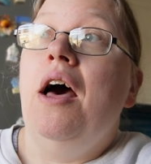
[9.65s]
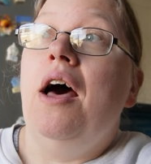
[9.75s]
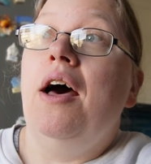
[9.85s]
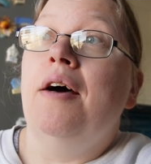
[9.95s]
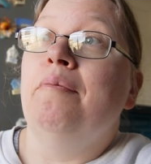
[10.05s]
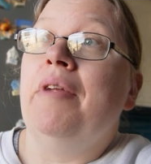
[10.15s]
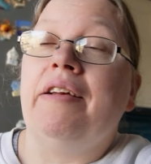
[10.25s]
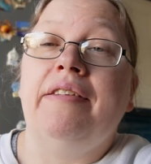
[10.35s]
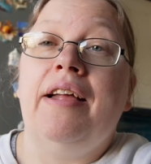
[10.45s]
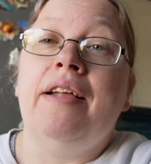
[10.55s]
Um, like
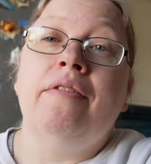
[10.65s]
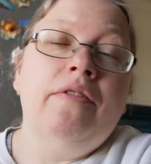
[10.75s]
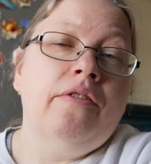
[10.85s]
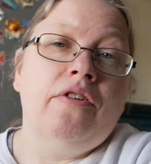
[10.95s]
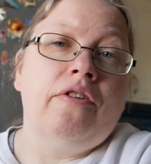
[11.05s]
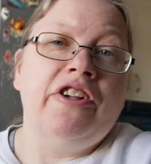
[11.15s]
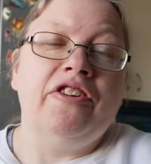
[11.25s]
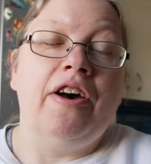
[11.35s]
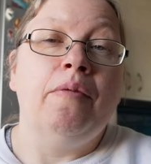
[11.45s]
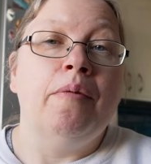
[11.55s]
I said, I'm not too quite
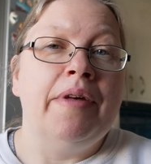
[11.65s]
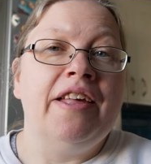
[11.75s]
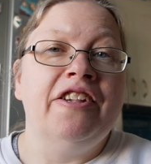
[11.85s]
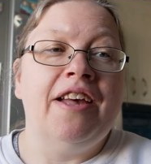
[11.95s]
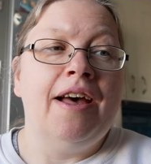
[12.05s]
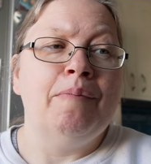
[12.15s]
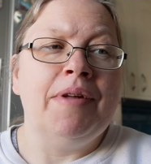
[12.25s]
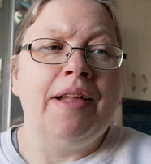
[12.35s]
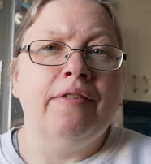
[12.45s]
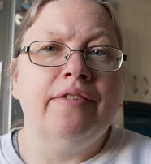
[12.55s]
sure how warm it is yet, I haven't
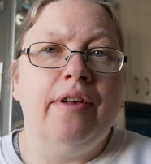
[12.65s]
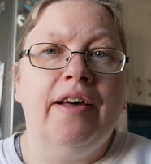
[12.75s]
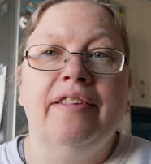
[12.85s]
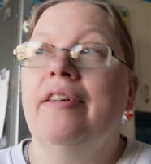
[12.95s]
been outside.